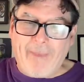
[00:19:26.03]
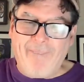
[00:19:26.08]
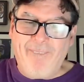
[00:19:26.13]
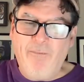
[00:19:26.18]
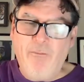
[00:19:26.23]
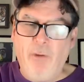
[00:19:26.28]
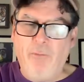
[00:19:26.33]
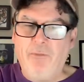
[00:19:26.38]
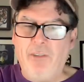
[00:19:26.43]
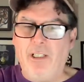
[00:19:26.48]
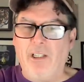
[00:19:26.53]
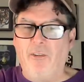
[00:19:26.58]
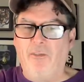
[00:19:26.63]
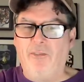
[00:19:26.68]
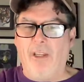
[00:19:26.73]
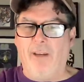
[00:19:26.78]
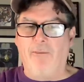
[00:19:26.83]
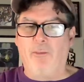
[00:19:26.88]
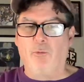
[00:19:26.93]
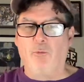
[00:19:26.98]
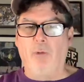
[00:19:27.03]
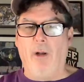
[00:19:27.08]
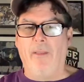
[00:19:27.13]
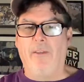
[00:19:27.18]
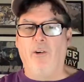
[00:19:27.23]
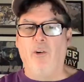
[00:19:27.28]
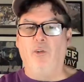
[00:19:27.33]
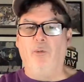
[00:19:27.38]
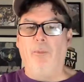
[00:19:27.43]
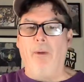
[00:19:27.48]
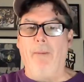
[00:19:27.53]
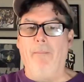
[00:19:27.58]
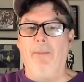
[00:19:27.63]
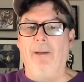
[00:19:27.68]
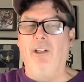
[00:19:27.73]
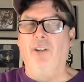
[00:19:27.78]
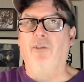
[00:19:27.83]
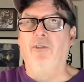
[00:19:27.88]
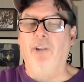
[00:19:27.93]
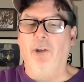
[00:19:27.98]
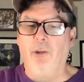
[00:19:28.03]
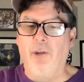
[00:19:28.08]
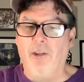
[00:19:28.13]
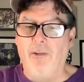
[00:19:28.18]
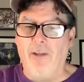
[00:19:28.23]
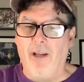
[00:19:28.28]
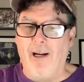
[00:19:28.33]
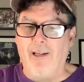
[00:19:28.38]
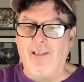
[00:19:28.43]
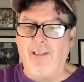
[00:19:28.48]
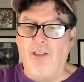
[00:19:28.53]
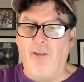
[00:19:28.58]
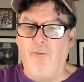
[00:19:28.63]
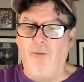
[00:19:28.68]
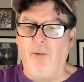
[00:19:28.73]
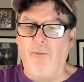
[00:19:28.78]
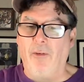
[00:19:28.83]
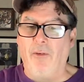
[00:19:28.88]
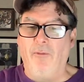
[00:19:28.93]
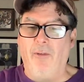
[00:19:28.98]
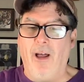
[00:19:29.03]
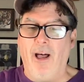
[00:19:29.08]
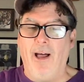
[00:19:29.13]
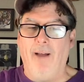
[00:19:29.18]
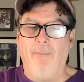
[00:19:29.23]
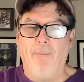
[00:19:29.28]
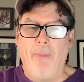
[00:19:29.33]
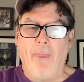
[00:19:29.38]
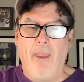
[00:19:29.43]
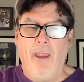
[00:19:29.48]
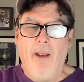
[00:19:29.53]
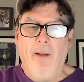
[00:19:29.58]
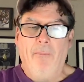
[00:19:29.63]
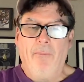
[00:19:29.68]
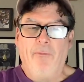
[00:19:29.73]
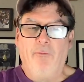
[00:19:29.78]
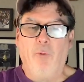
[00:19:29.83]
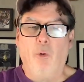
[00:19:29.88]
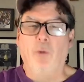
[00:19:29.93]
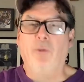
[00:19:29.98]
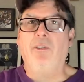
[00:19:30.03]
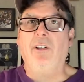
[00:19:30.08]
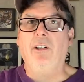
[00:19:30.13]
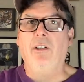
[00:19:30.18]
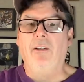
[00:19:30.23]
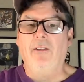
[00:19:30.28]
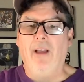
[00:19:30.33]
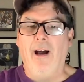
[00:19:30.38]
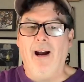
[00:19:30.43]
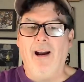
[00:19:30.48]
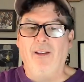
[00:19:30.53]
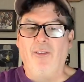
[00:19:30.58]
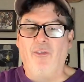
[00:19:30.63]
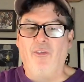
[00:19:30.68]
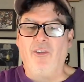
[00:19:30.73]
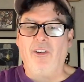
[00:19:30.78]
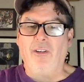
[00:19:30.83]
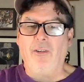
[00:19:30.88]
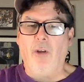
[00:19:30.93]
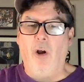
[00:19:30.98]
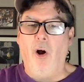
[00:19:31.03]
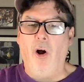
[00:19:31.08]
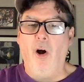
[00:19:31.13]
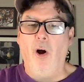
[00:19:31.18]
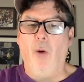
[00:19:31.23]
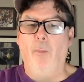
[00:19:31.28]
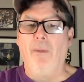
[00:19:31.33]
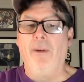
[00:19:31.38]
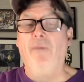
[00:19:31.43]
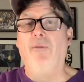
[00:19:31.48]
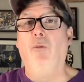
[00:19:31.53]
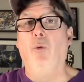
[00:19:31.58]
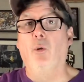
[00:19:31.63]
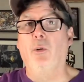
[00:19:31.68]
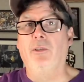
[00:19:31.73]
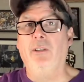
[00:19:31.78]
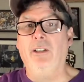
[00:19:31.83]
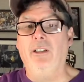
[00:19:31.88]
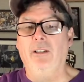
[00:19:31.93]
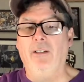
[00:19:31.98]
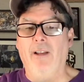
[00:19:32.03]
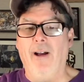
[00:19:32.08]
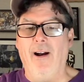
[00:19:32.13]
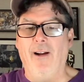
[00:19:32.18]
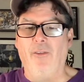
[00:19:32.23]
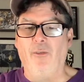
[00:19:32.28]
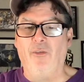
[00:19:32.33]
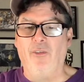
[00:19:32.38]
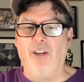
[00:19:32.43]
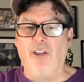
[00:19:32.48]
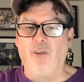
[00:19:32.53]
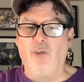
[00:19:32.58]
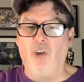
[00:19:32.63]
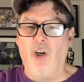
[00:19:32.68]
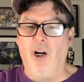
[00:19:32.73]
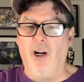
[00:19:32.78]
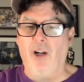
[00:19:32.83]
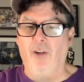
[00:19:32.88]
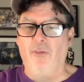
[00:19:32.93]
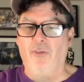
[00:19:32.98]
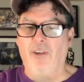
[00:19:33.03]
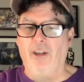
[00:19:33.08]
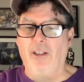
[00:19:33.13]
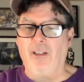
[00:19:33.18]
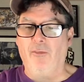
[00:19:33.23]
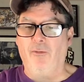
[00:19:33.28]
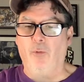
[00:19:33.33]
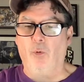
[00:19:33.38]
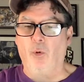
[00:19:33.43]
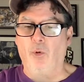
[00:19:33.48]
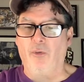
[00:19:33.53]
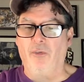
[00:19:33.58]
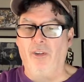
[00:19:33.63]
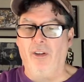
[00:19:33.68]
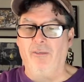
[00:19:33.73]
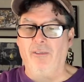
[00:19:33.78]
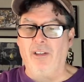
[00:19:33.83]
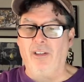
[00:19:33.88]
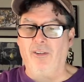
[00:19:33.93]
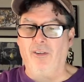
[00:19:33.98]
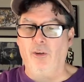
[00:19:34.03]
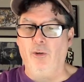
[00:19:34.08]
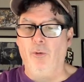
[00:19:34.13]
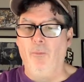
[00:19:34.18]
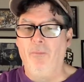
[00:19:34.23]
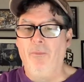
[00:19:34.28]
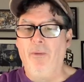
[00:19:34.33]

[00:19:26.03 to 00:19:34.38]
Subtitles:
15-7 Rutgers beat Minnesota 90-55. 14-9 Seton Hall beat 14-9 St. John's 84-72.